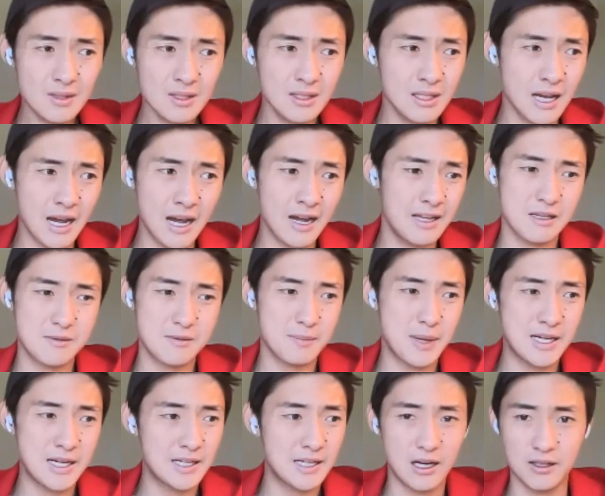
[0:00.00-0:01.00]
Yeah, it's
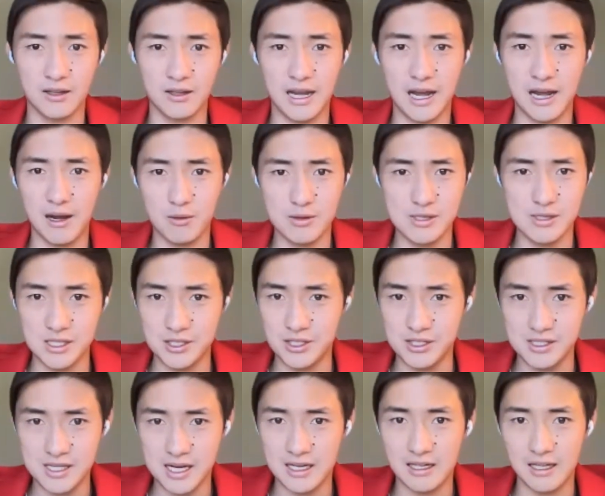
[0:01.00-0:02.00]
mainly on the acquisition
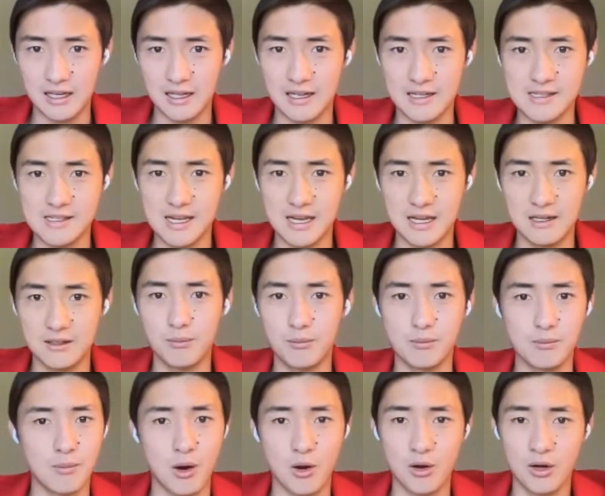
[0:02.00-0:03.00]
side. Like I said,
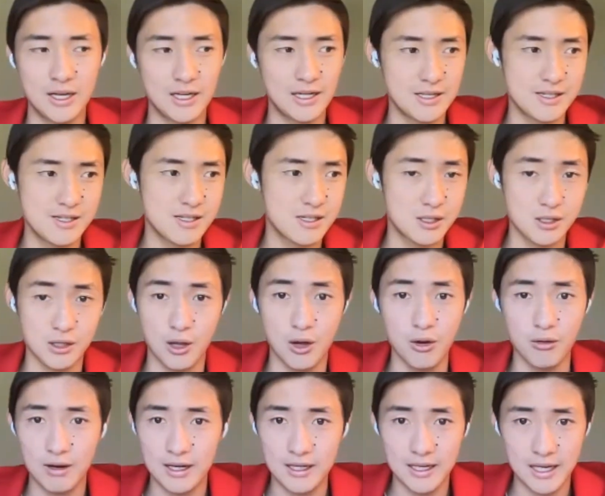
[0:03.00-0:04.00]
market is
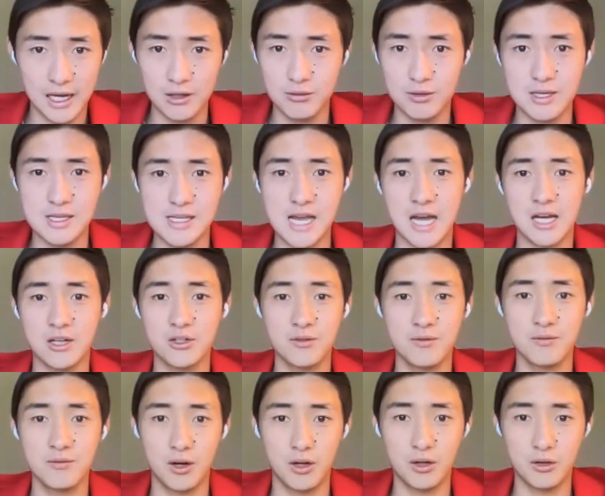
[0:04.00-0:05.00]
slow right now.
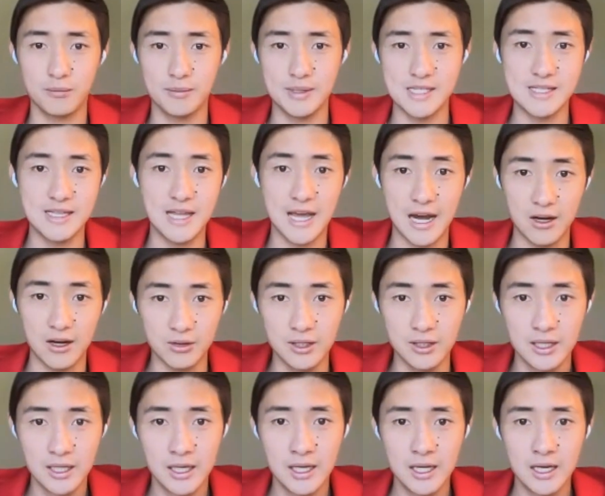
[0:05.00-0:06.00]
Transaction volume is down.
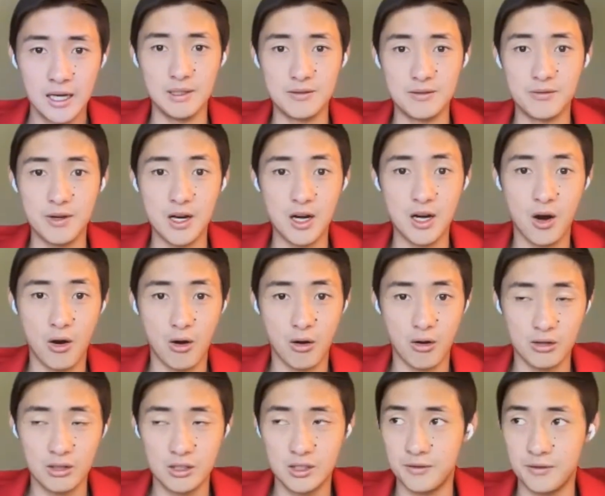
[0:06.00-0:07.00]
It's very
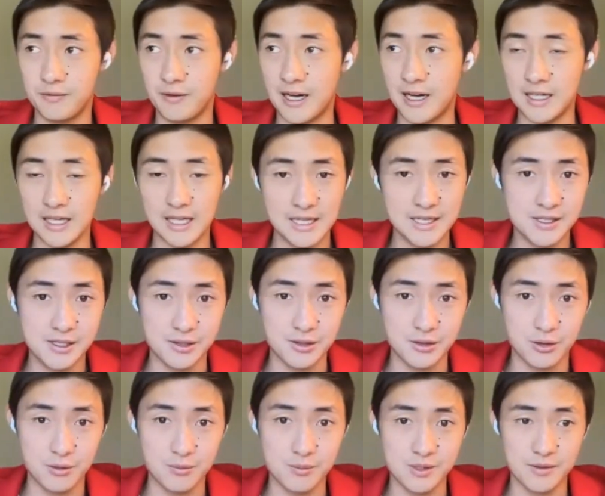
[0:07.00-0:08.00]
hard to finance in
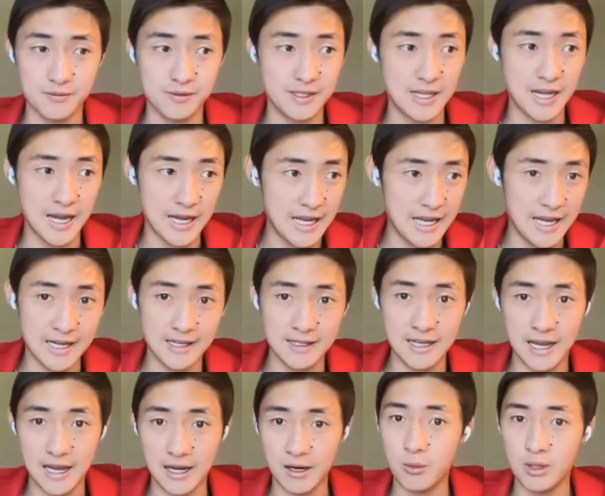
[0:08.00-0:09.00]
terms of debt and
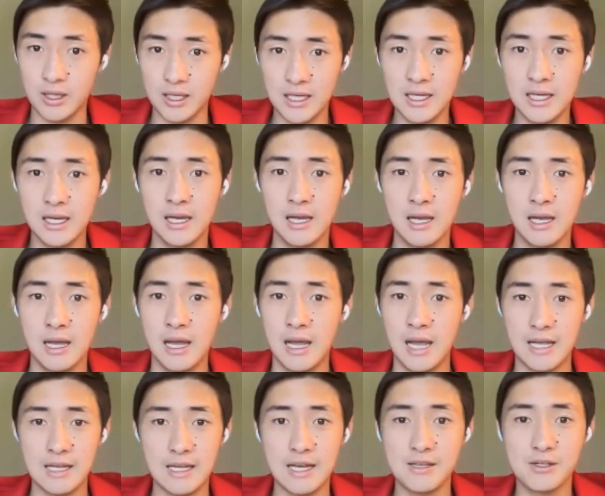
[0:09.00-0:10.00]
equity.
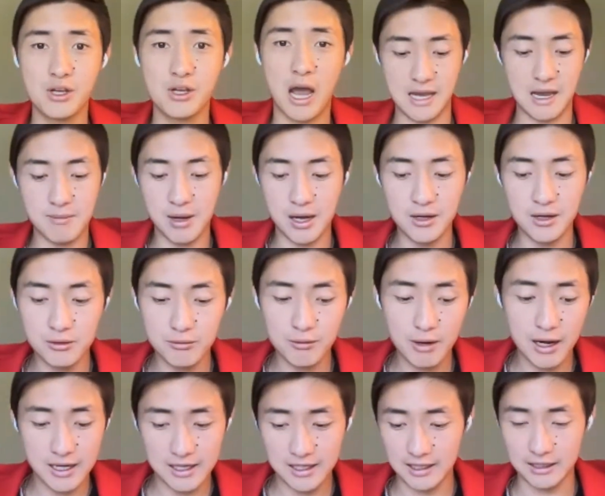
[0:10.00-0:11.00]
And so I'm
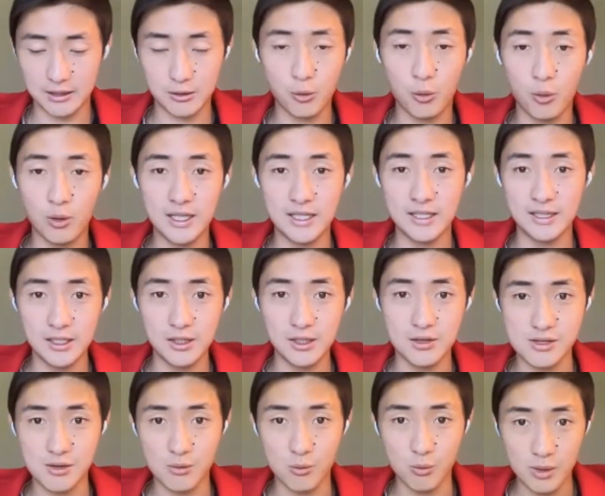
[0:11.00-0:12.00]
underwriting like 20
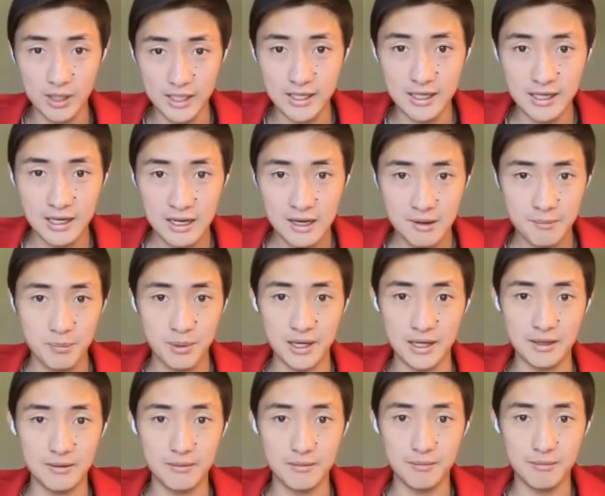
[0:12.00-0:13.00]
deals a week,
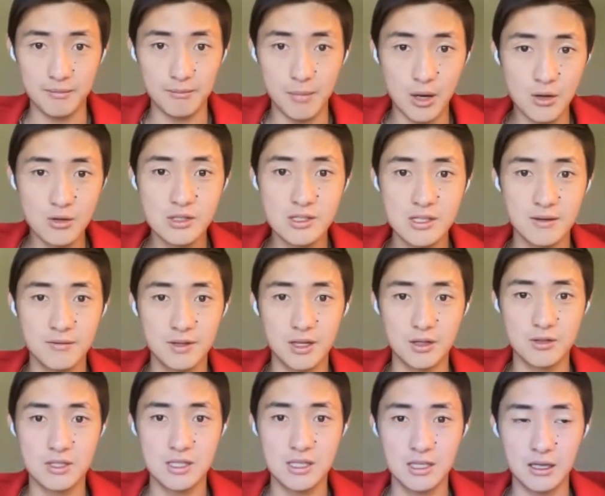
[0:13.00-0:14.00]
but most of
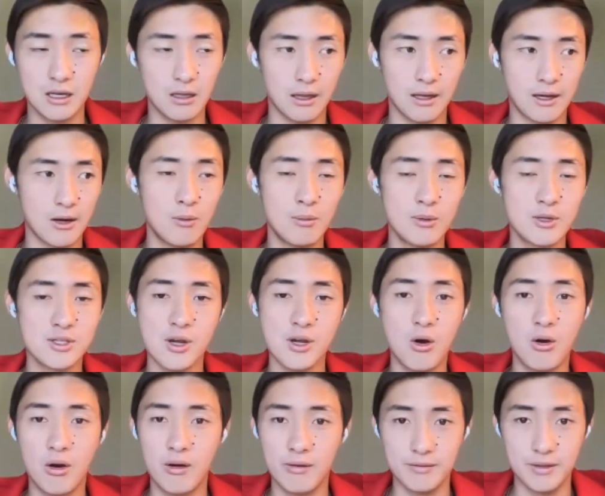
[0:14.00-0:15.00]
those, like almost
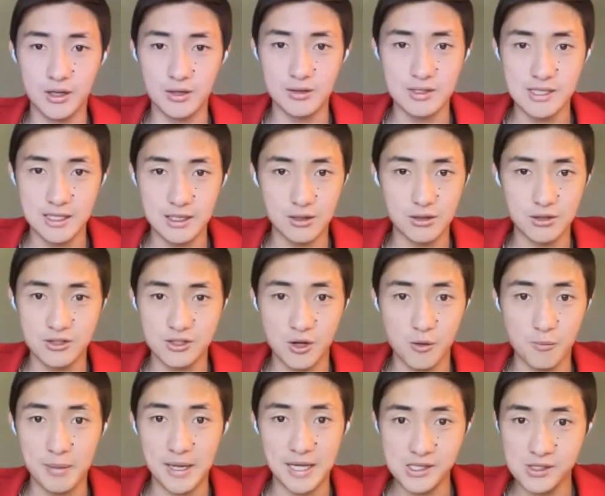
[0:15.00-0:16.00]
all of those deals
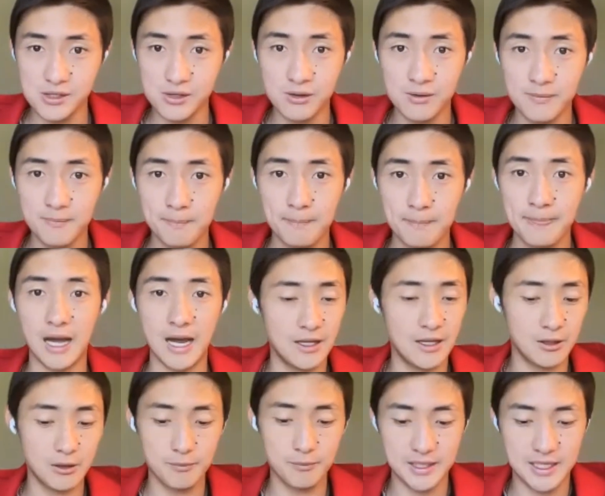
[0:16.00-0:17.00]
don't pencil
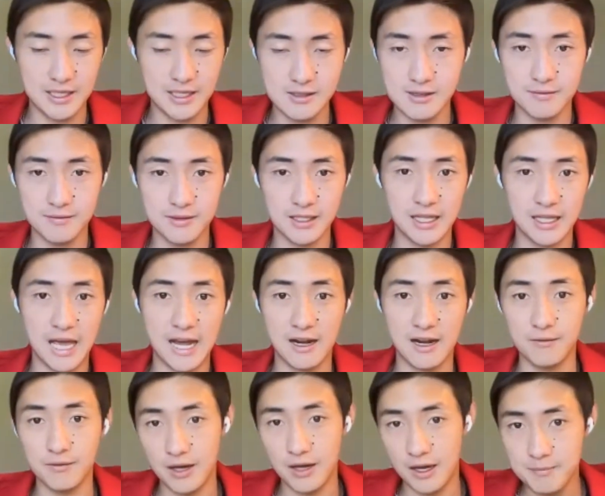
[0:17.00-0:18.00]
either because of the lack
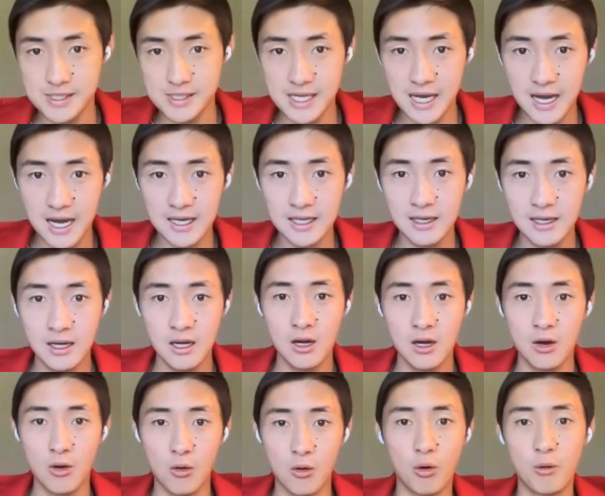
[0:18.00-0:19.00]
of upside
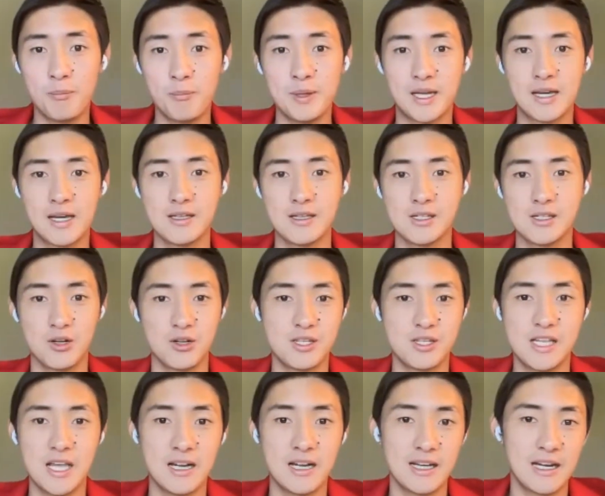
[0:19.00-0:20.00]
or because they're
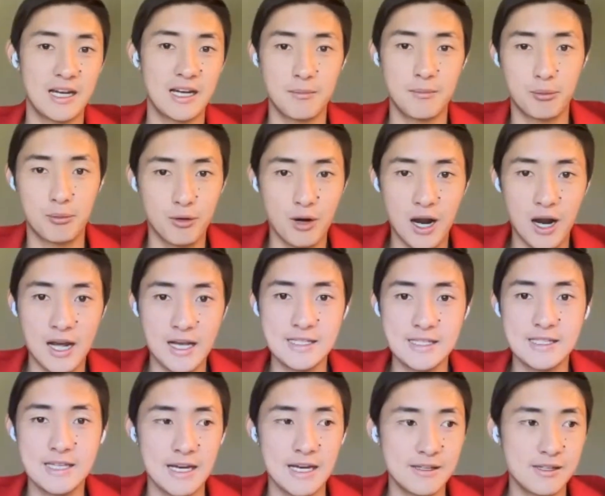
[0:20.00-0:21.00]
selling at a
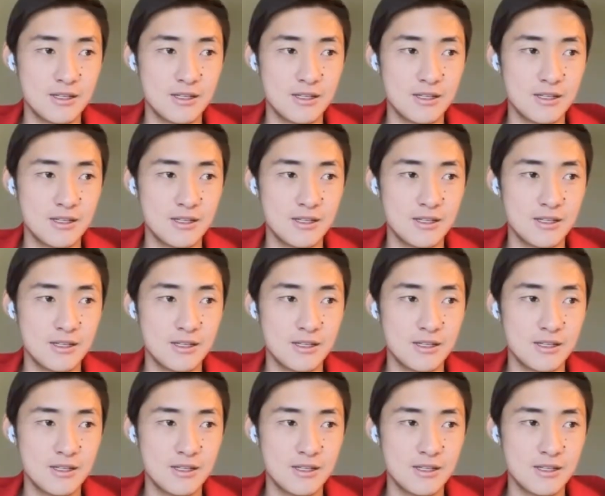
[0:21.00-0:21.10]
price that